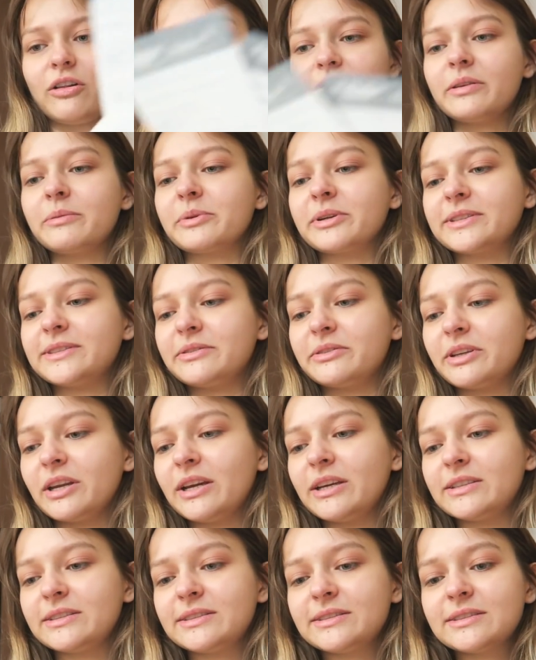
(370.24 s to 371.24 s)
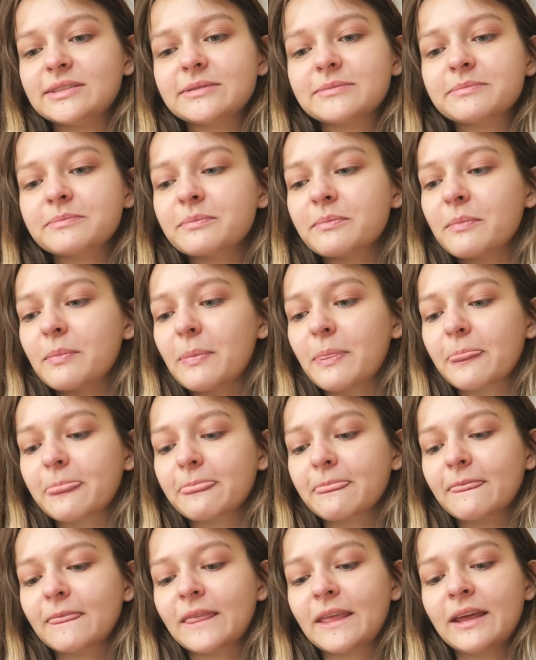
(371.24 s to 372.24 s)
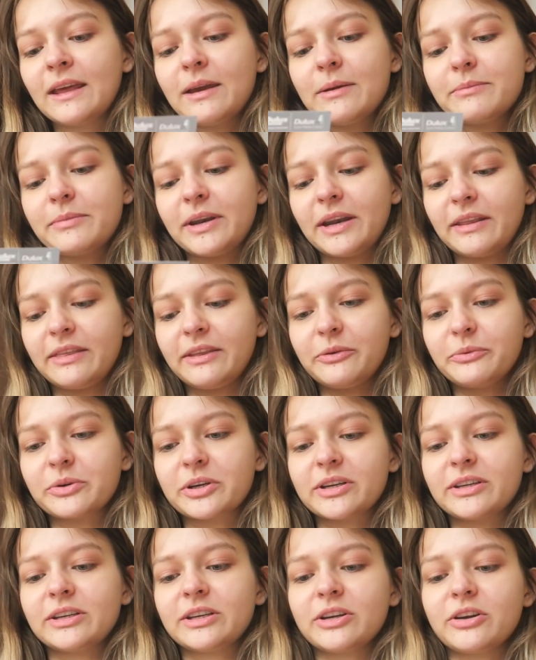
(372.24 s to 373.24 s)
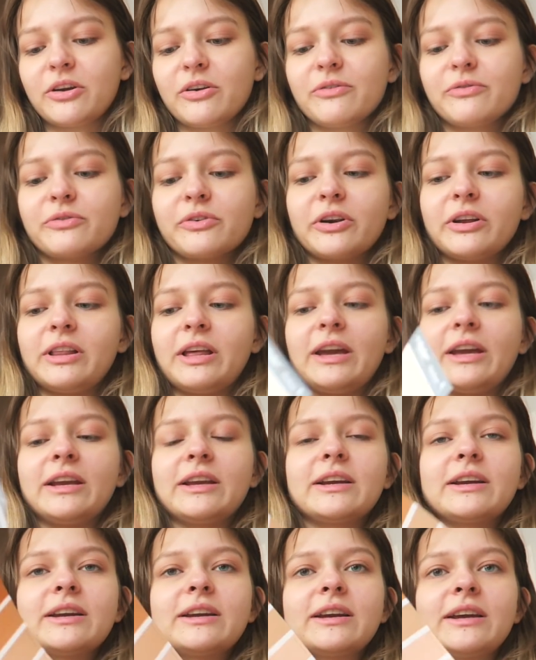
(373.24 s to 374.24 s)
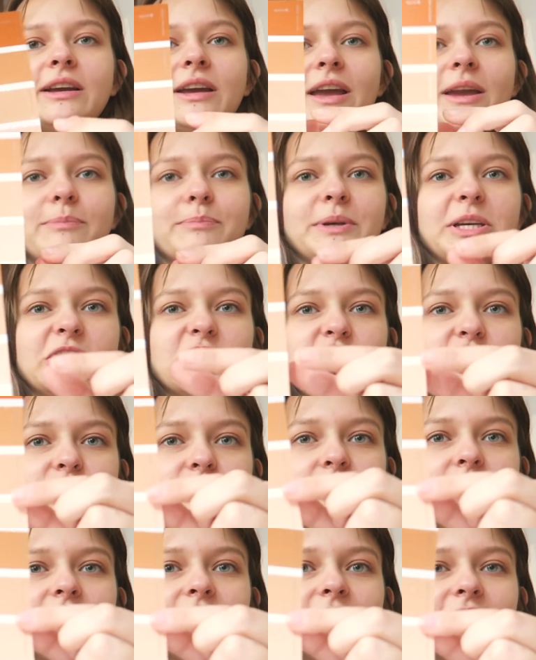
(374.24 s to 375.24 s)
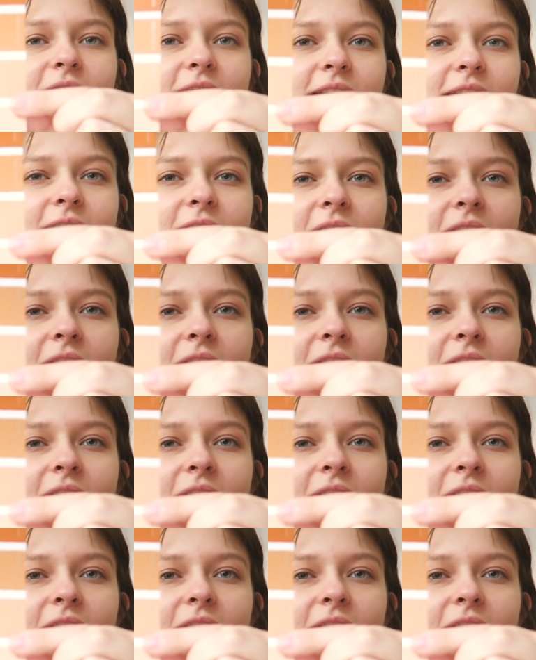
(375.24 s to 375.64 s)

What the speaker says: All of them are so nice. But I think we're gonna go for like a peachy one like